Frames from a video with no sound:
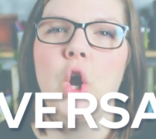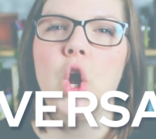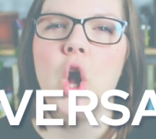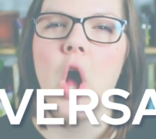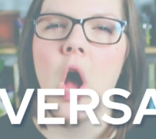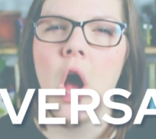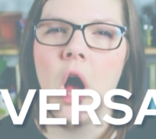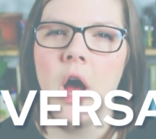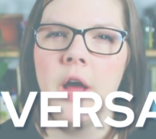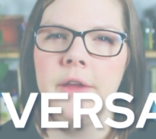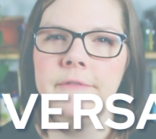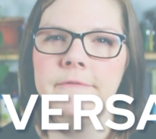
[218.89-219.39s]

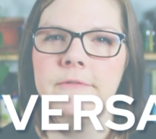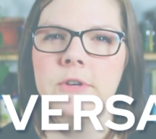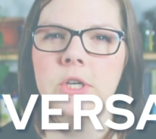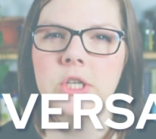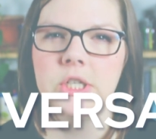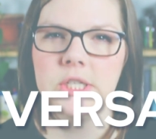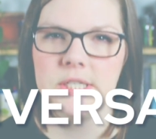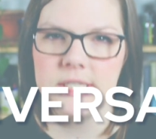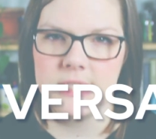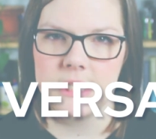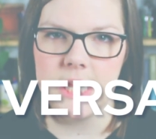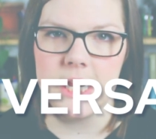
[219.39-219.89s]

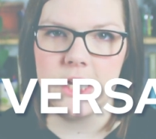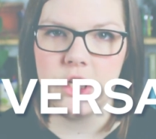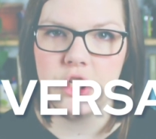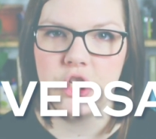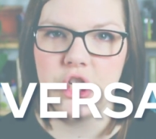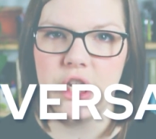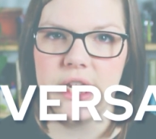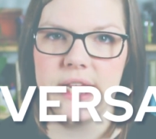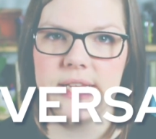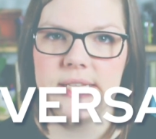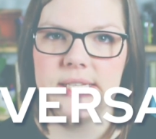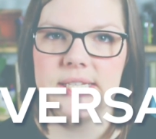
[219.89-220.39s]

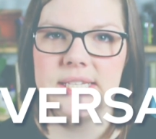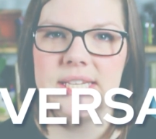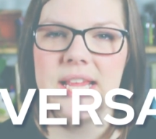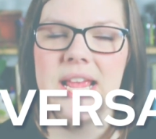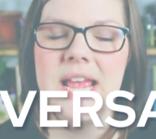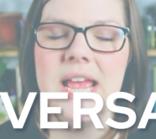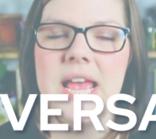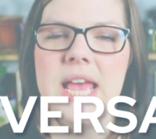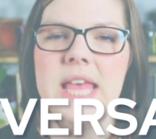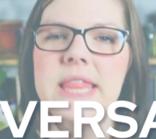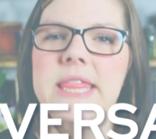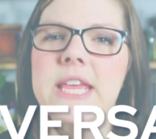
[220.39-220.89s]
conversations.
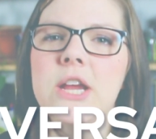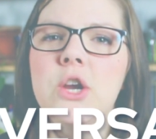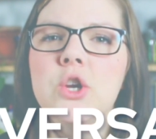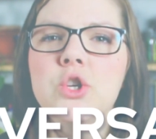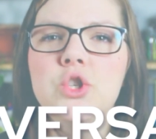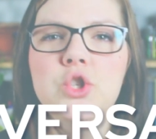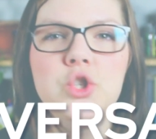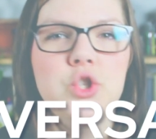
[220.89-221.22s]
There's